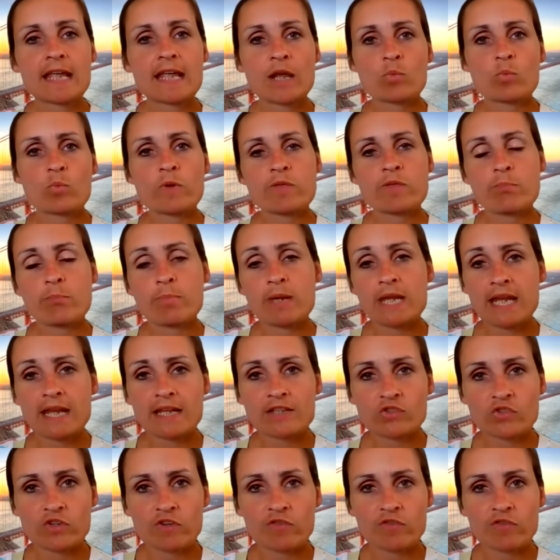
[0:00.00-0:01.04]
with being a
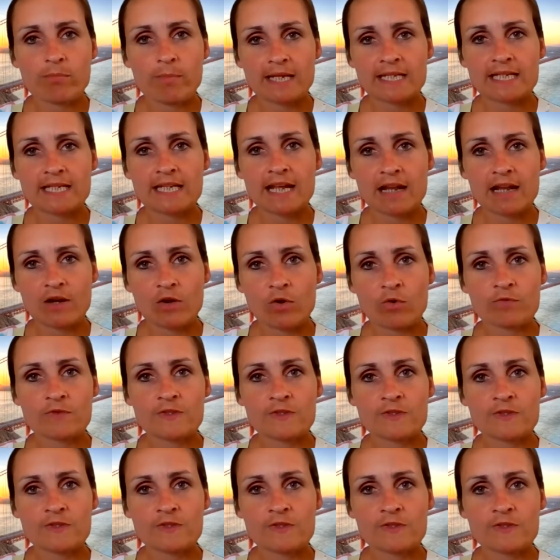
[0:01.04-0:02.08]
chief medical
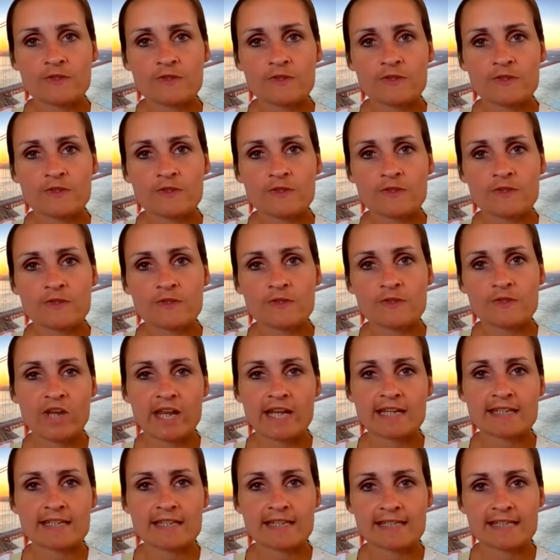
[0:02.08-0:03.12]
officer for
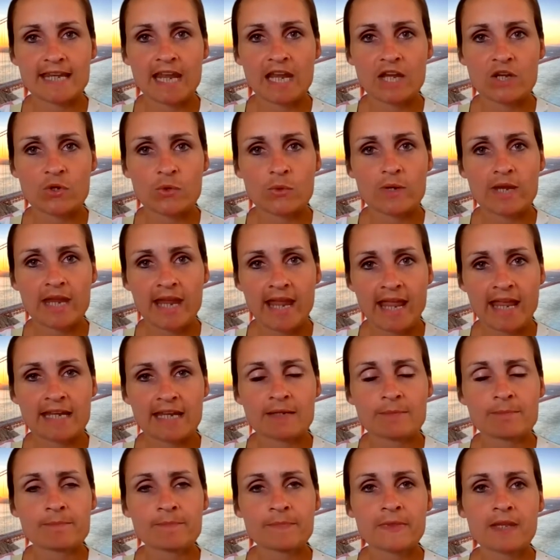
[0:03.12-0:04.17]
GenesisCare UK.
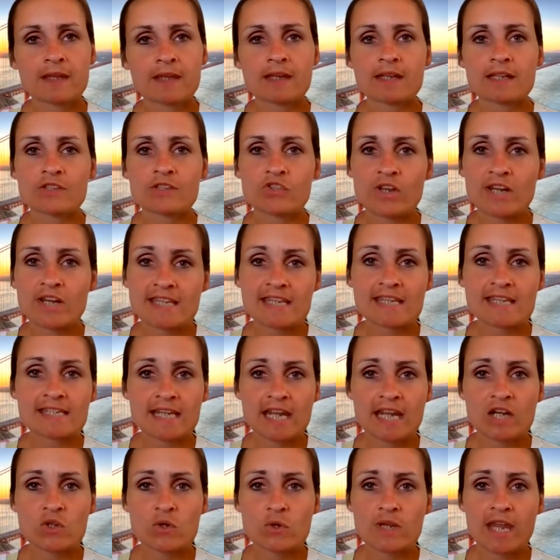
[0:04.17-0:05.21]

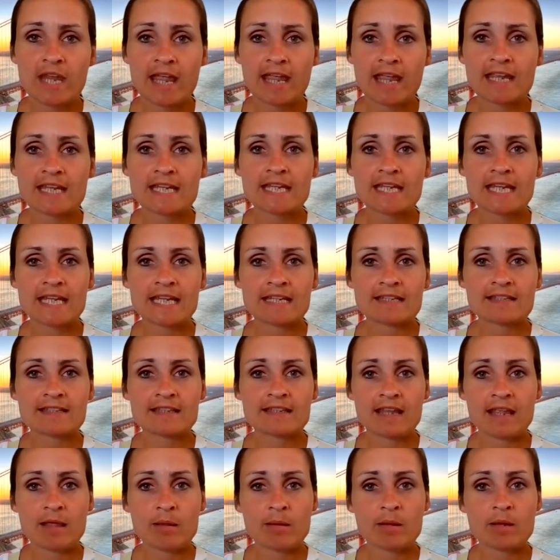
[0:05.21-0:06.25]
GenesisCare UK is
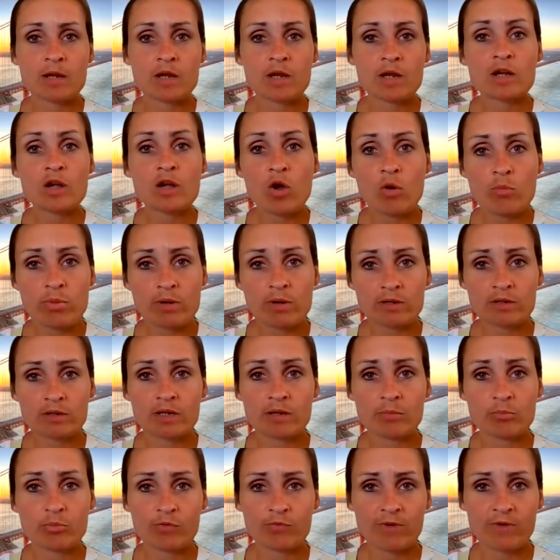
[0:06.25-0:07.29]
a global
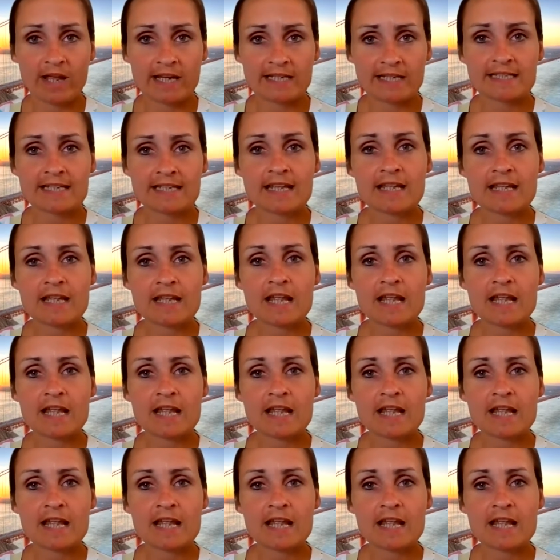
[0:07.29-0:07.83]
provider